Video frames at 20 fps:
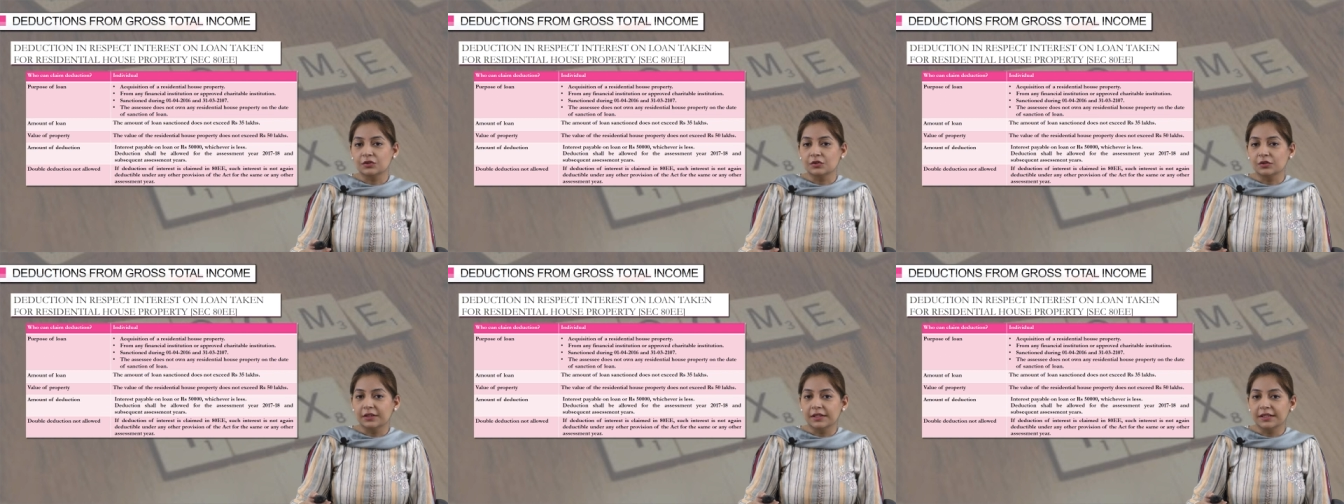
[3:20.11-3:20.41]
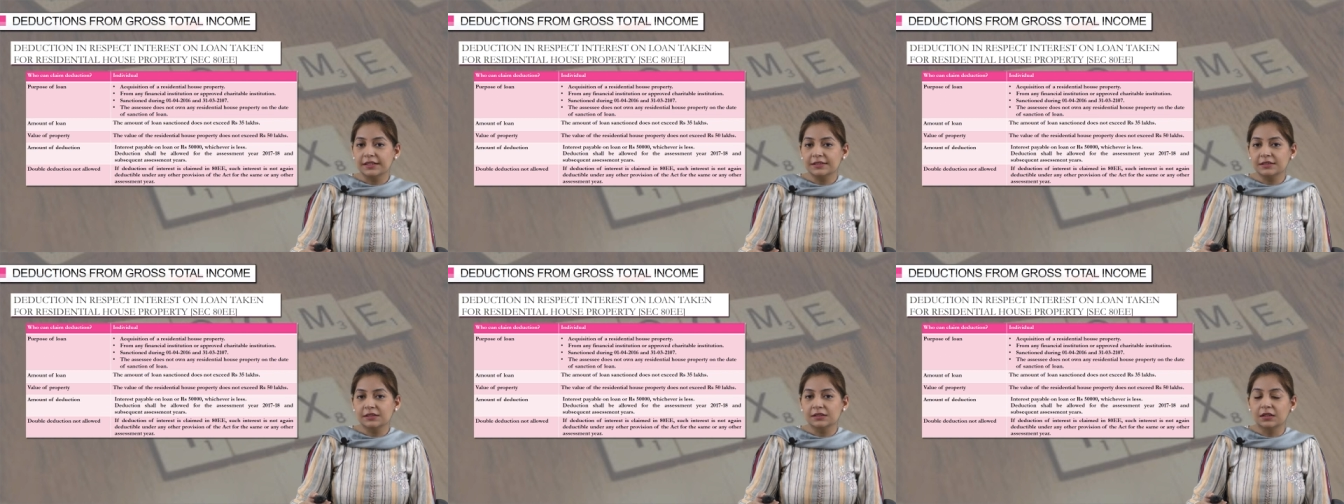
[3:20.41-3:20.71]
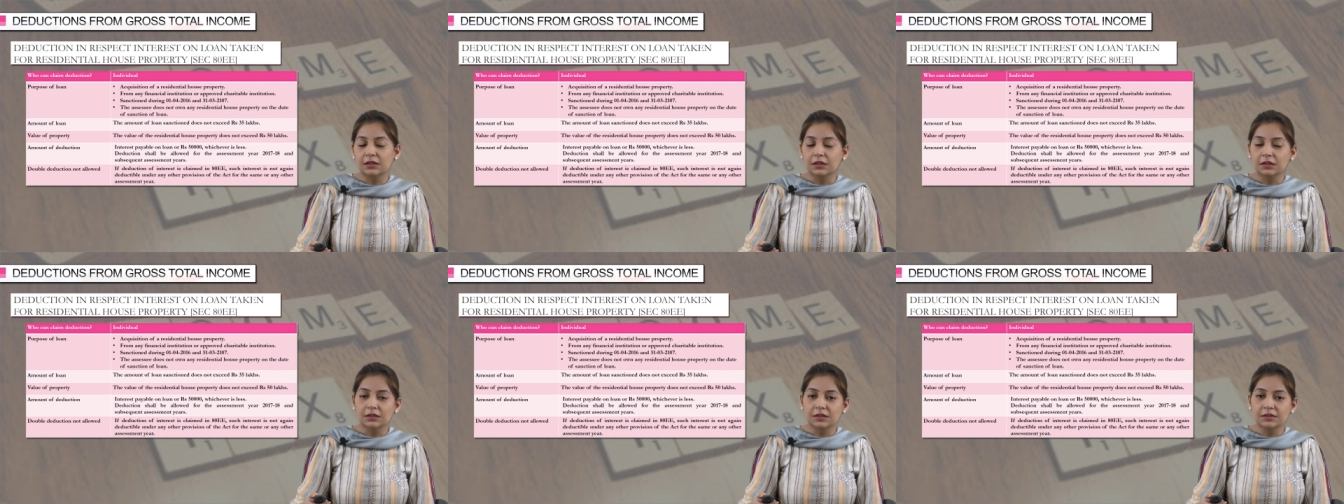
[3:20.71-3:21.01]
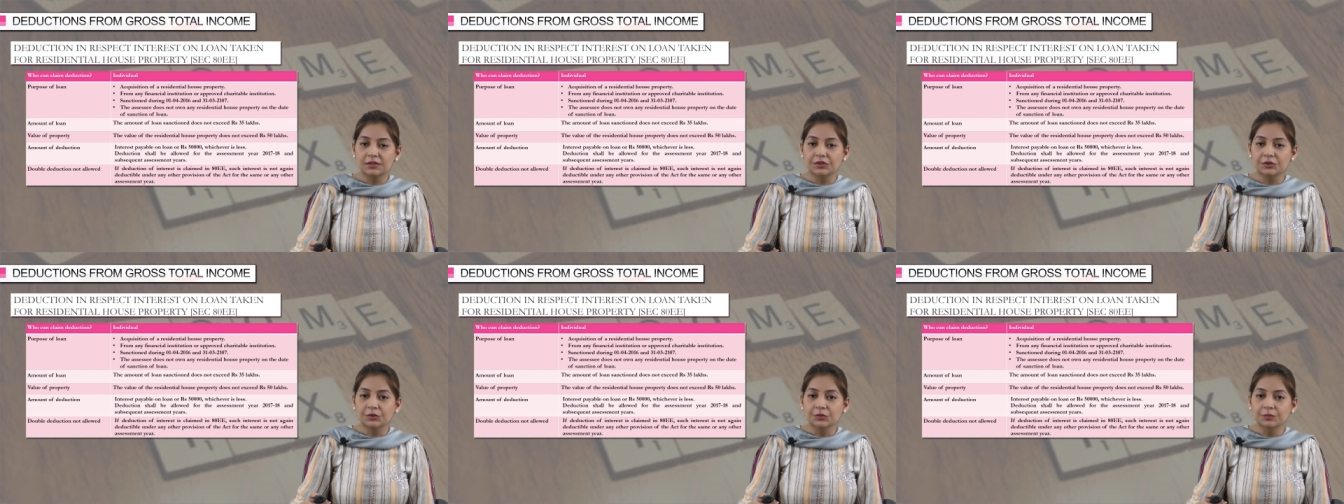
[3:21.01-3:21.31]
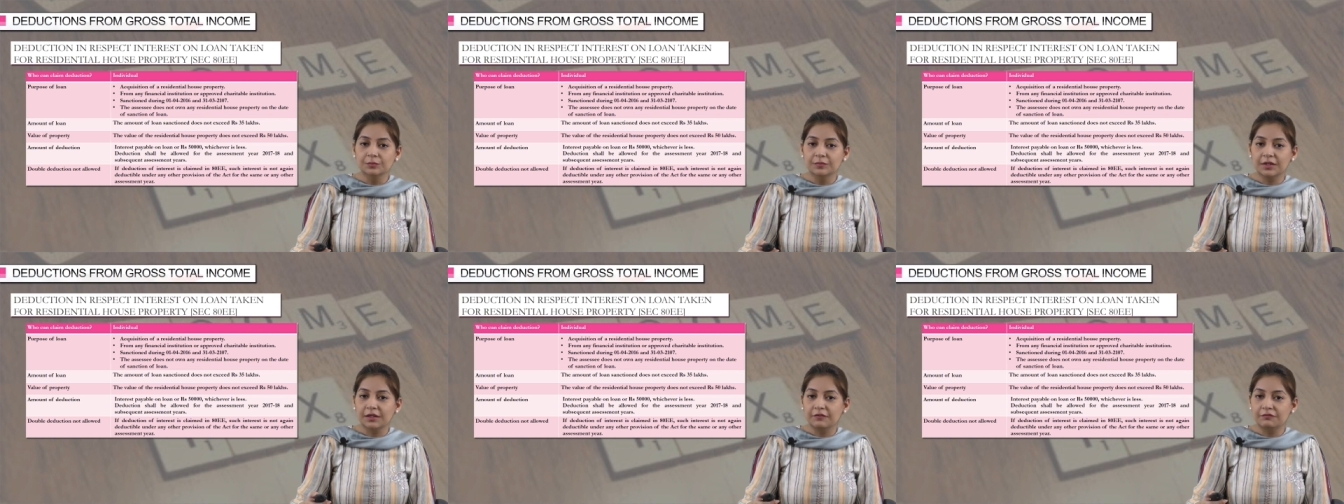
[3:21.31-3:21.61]
So, let us uh,
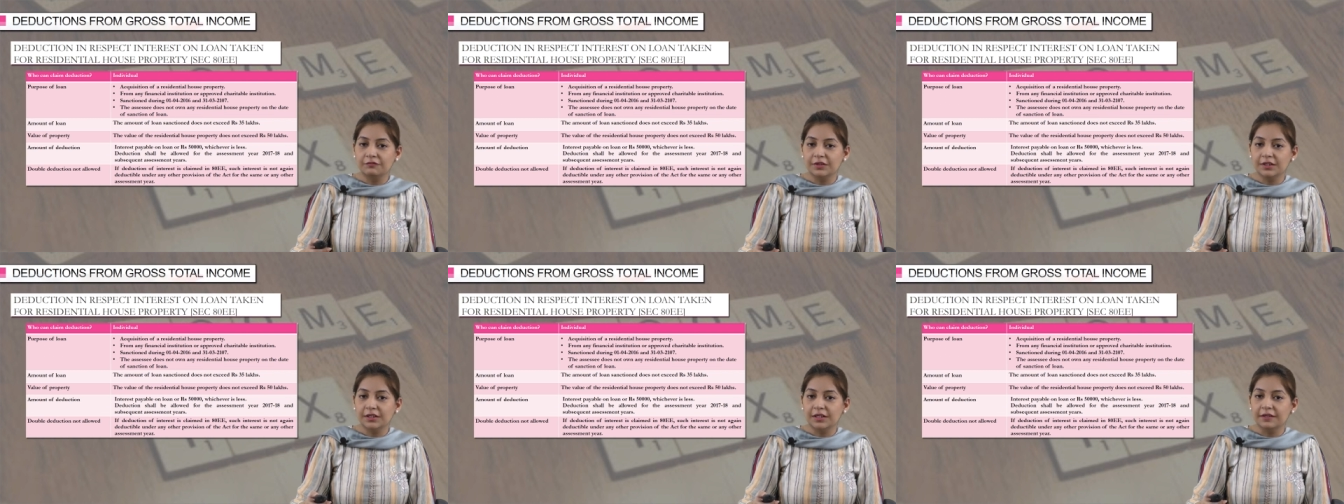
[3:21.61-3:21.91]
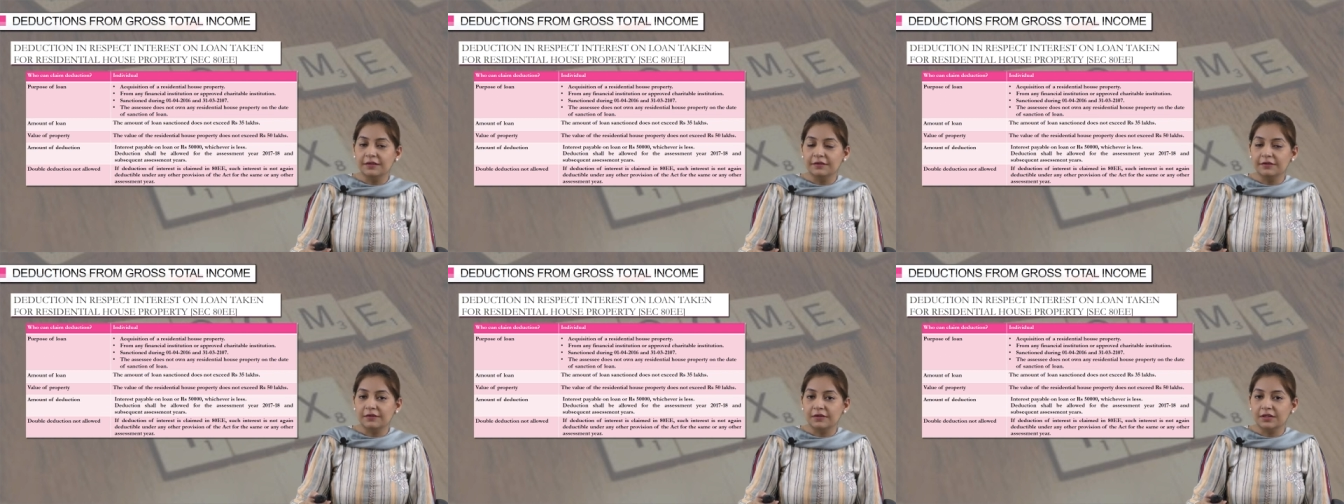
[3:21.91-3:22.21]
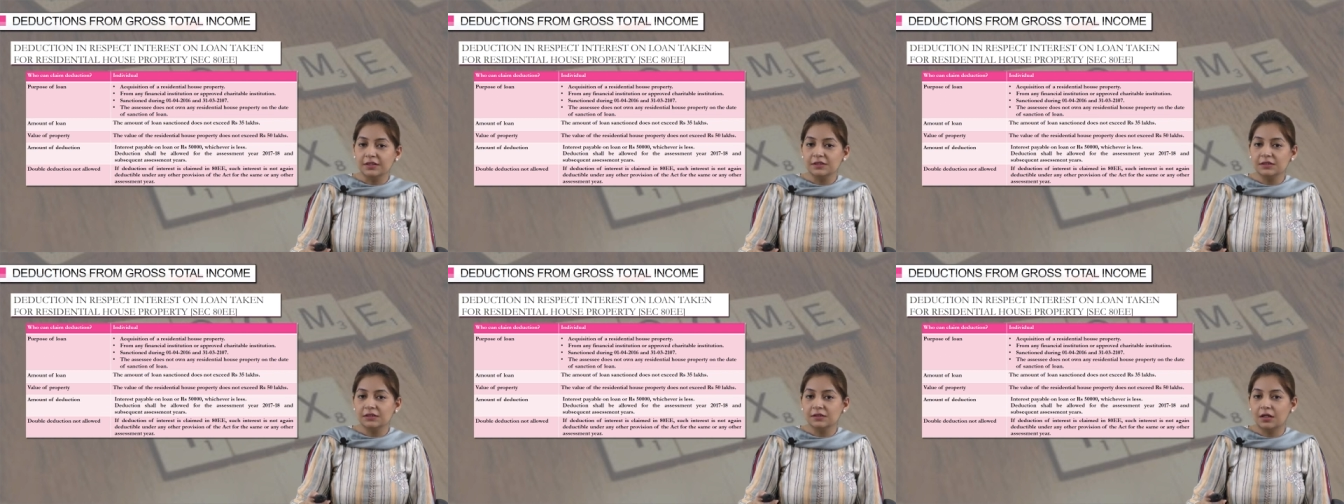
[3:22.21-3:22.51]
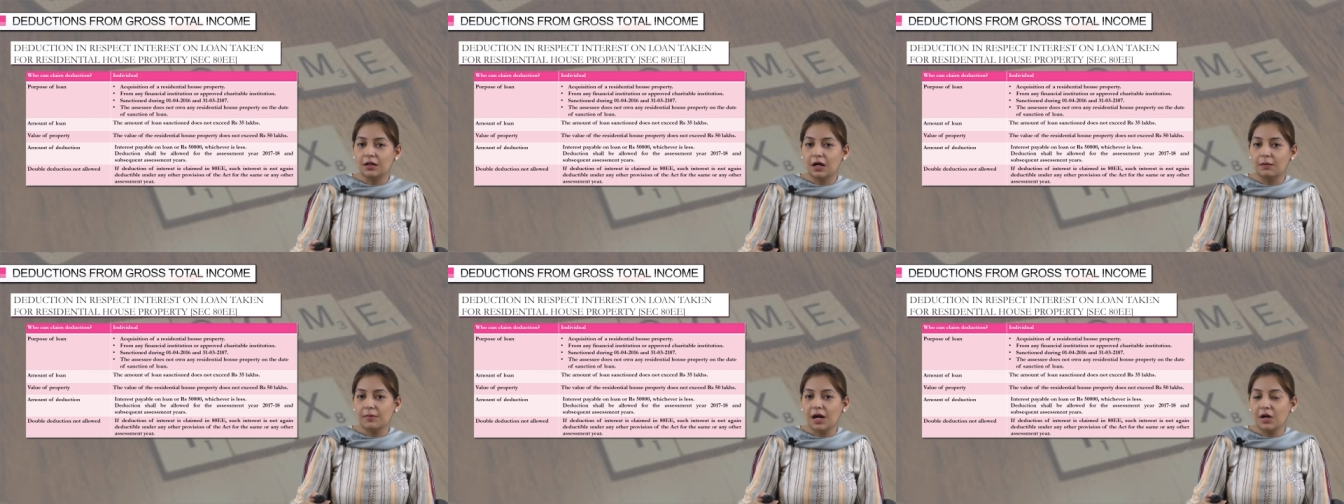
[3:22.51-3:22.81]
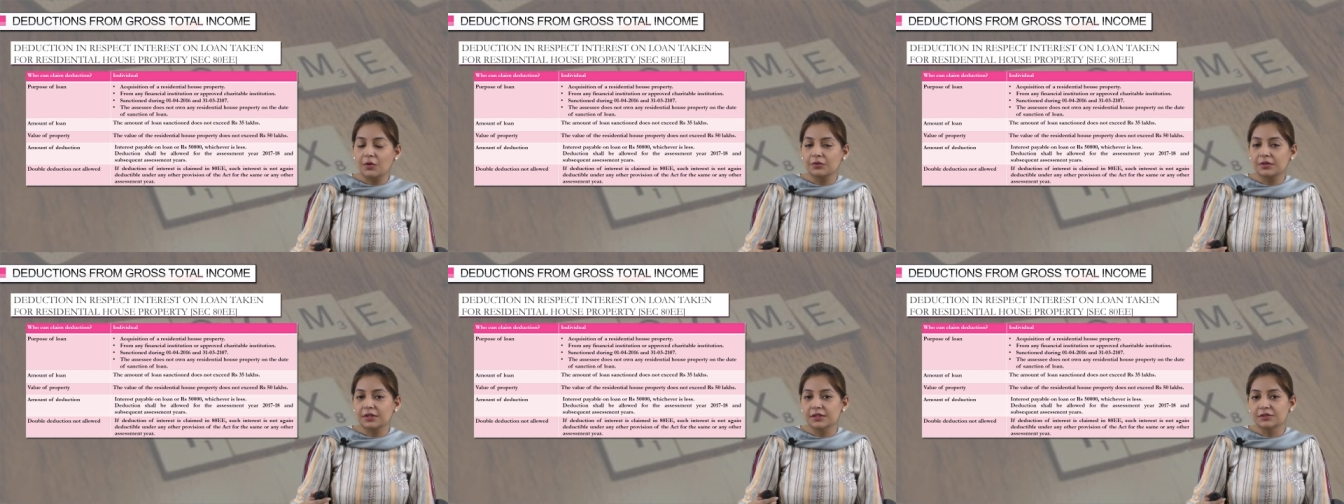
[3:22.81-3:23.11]
assume if the interest
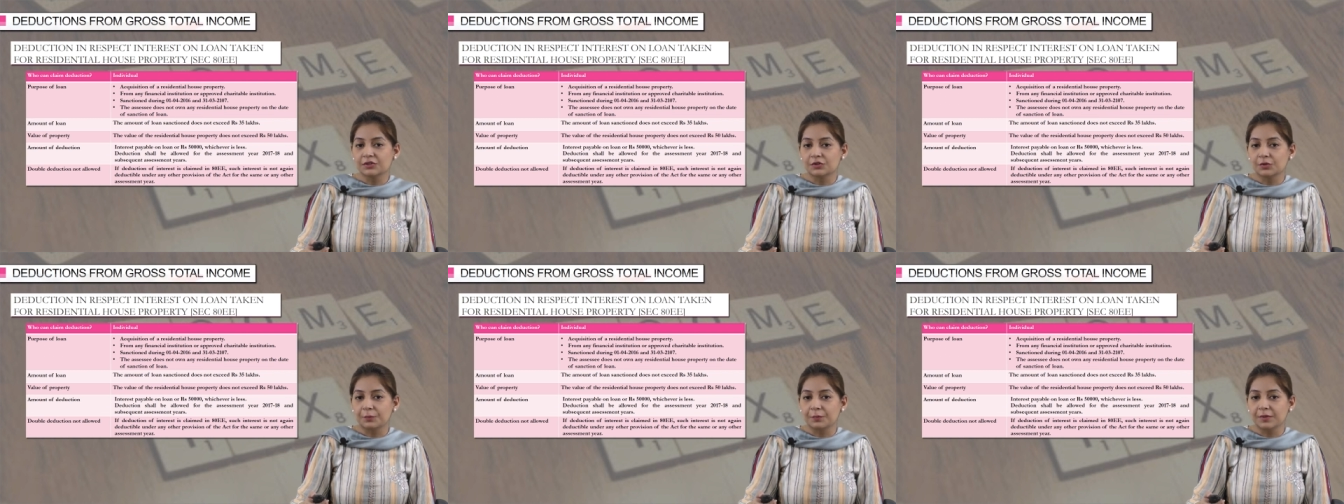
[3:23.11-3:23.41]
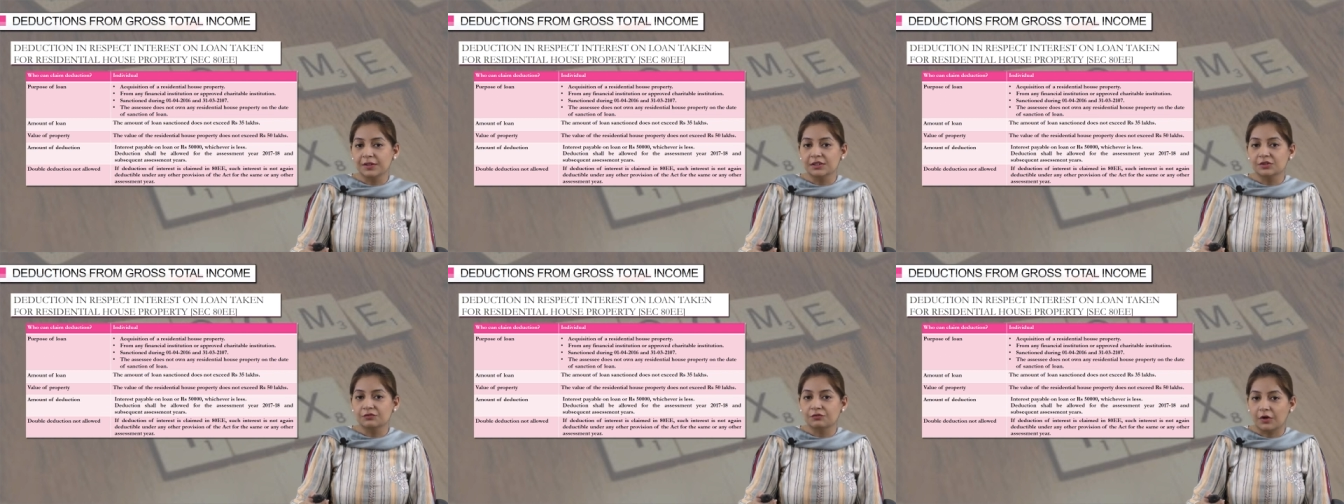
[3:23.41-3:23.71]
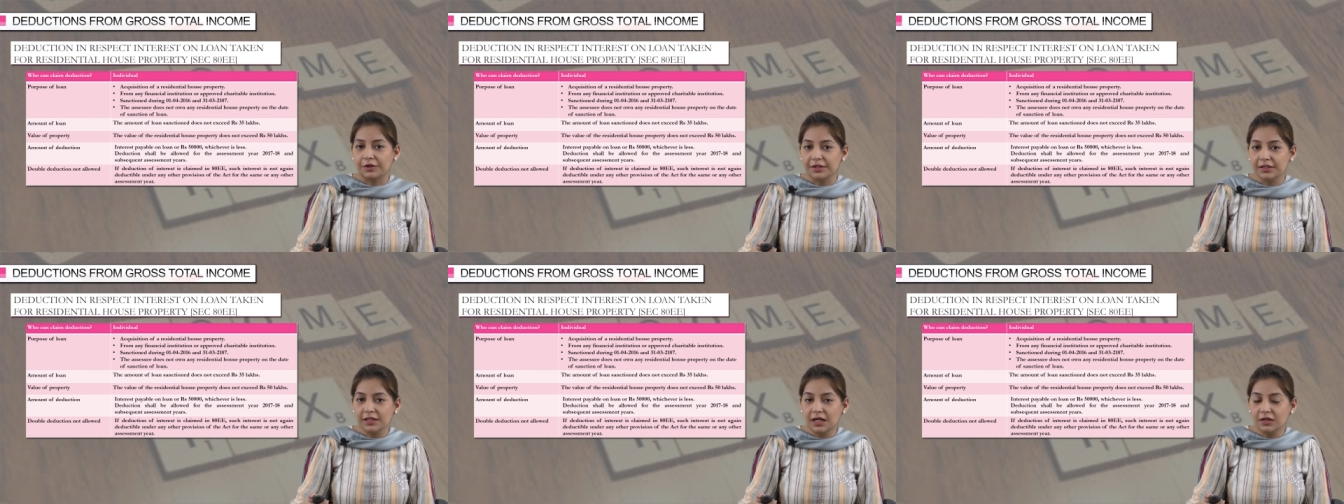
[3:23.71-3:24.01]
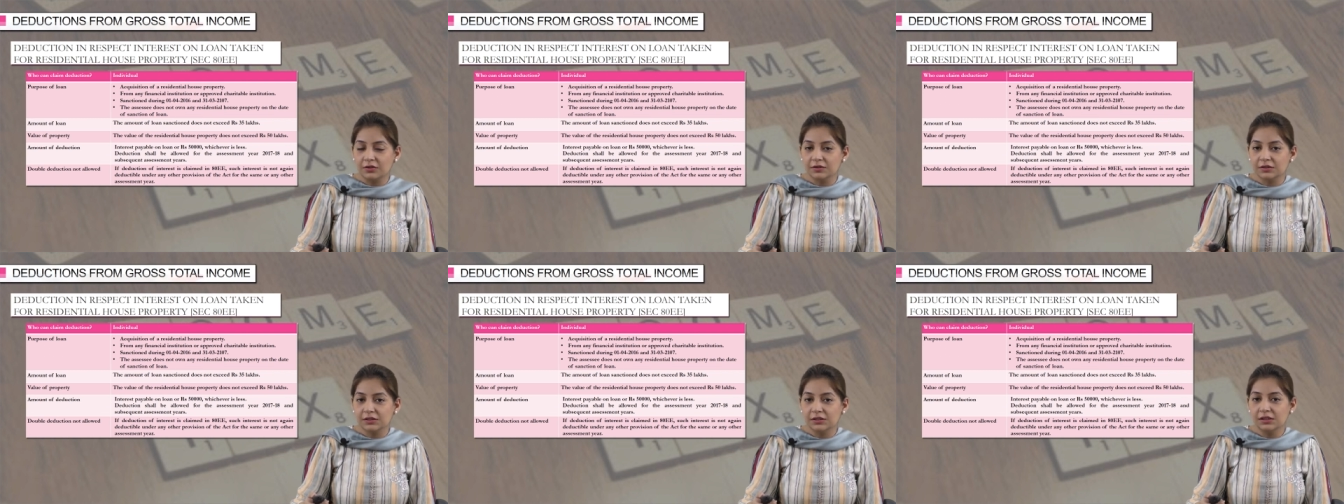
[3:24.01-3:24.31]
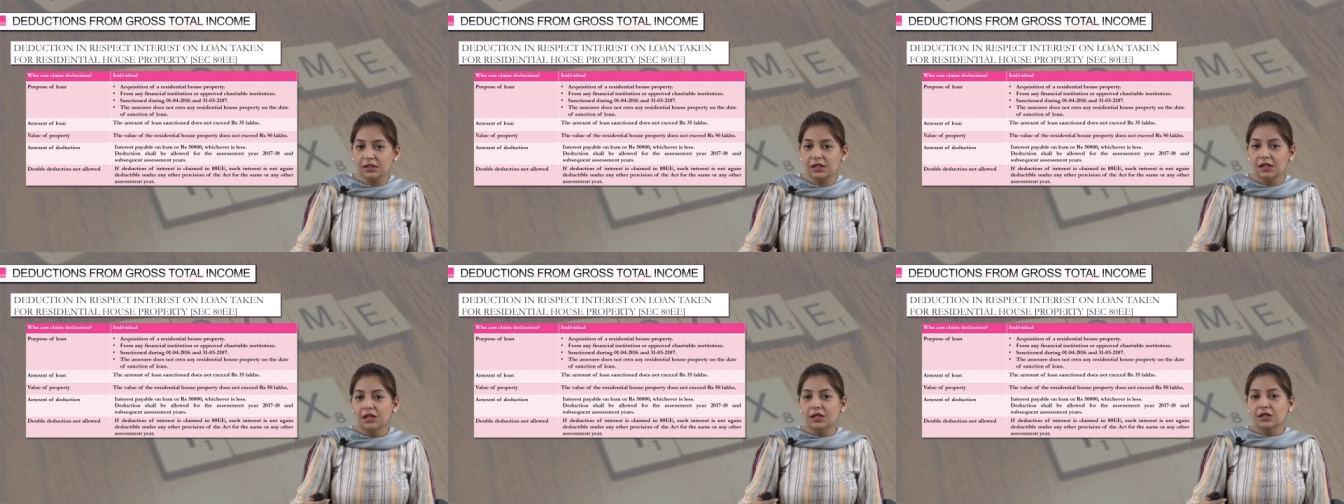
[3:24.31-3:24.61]
amount is rupees 40,000,